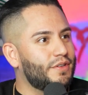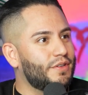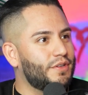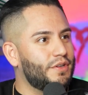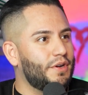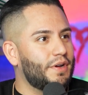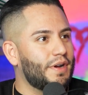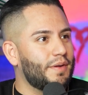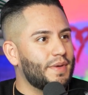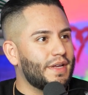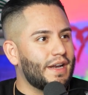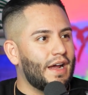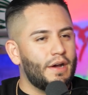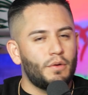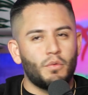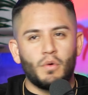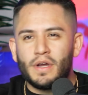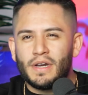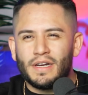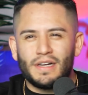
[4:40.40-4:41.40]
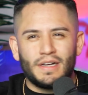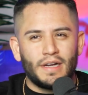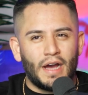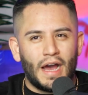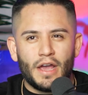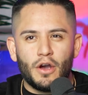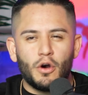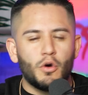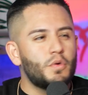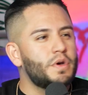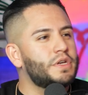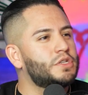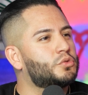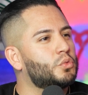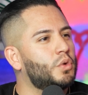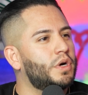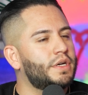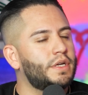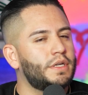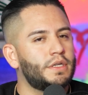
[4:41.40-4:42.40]
You know what I mean? I always
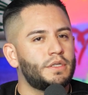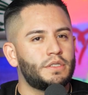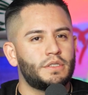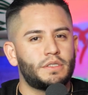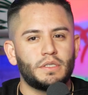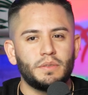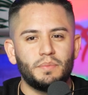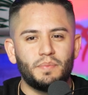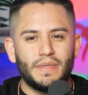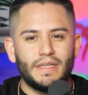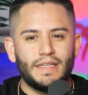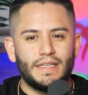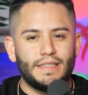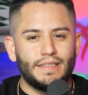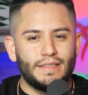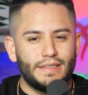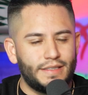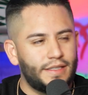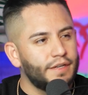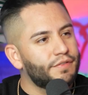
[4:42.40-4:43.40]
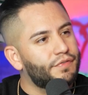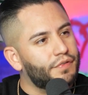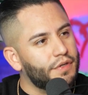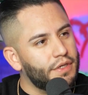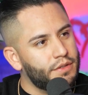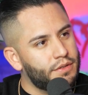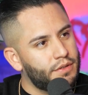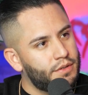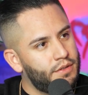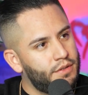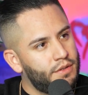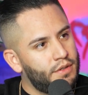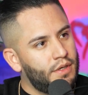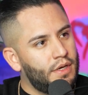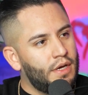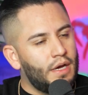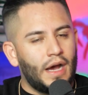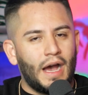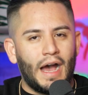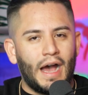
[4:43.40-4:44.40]
wanted to be different.
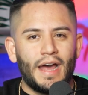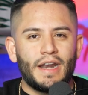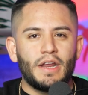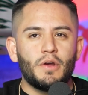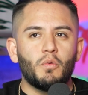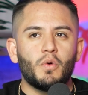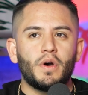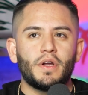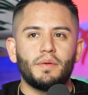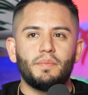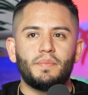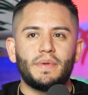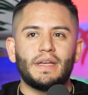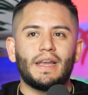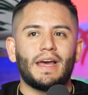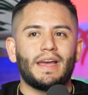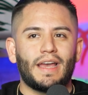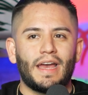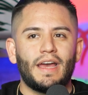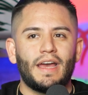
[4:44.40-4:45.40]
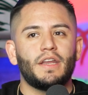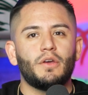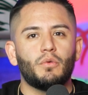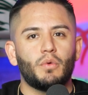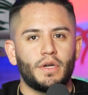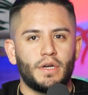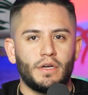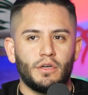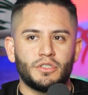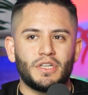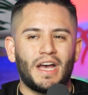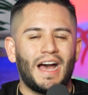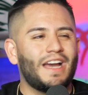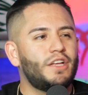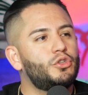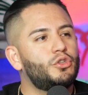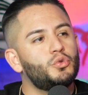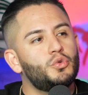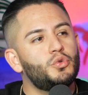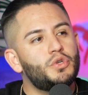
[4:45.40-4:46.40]
I didn't want to be like anyone else. I
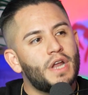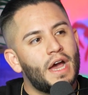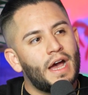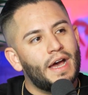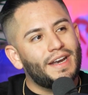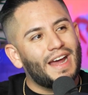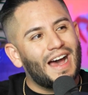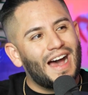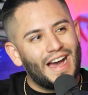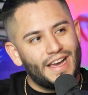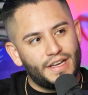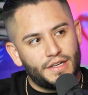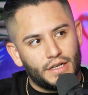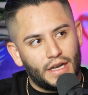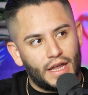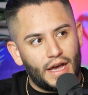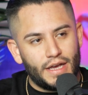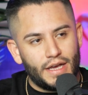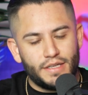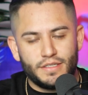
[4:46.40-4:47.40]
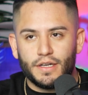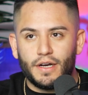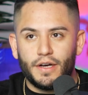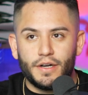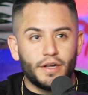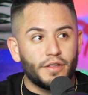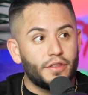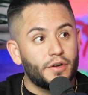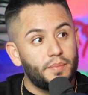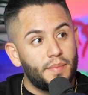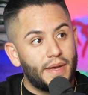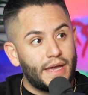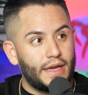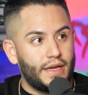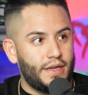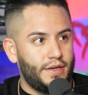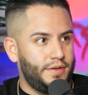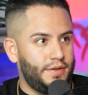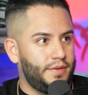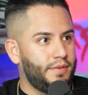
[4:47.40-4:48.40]
do not idolize another man
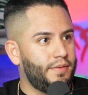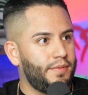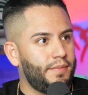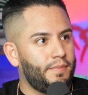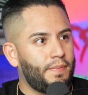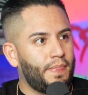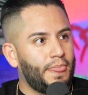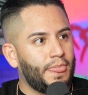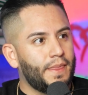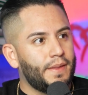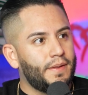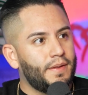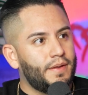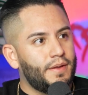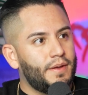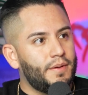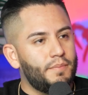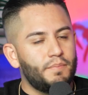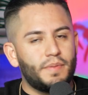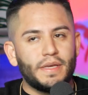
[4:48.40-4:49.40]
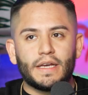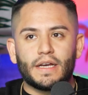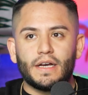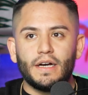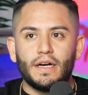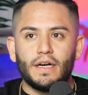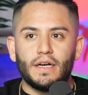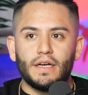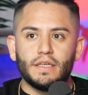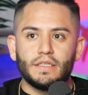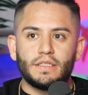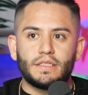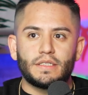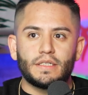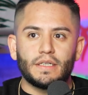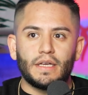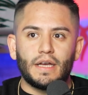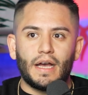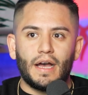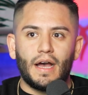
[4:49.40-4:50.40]
because
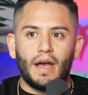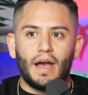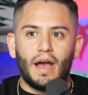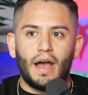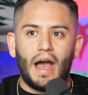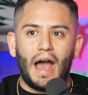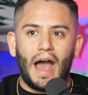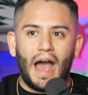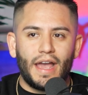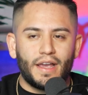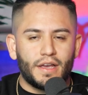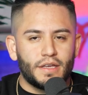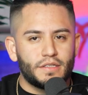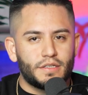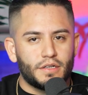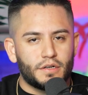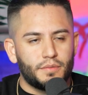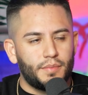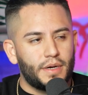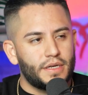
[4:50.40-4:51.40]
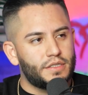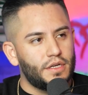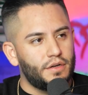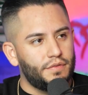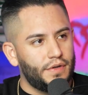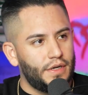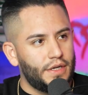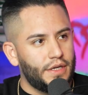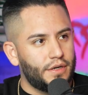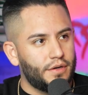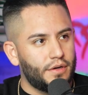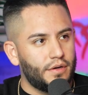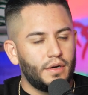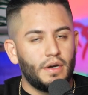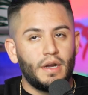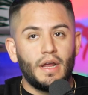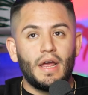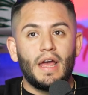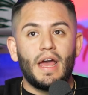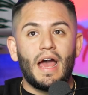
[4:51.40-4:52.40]
I consider myself a leader.
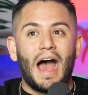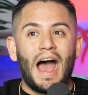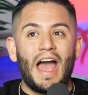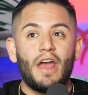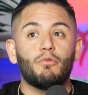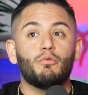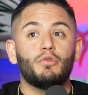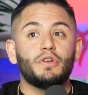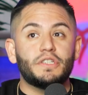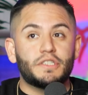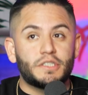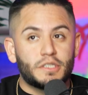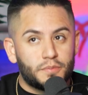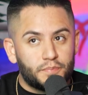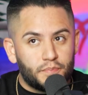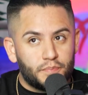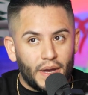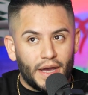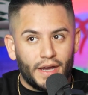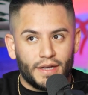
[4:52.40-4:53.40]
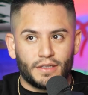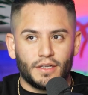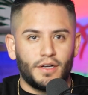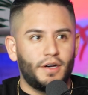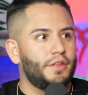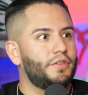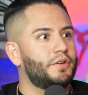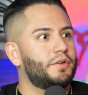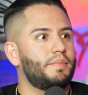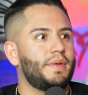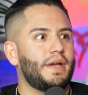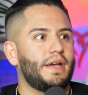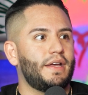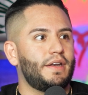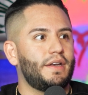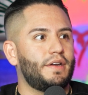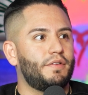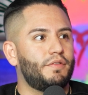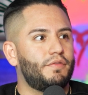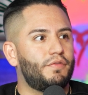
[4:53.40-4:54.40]
I respect other men
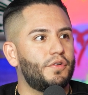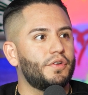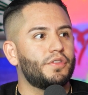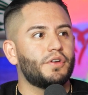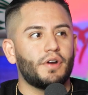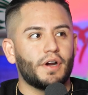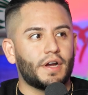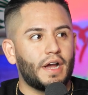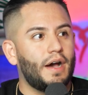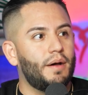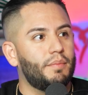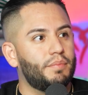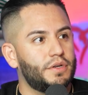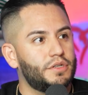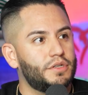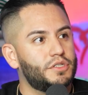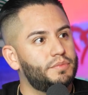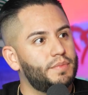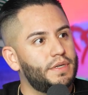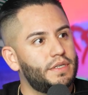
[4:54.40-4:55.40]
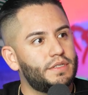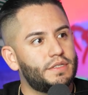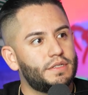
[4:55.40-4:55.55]
for their accomplishments.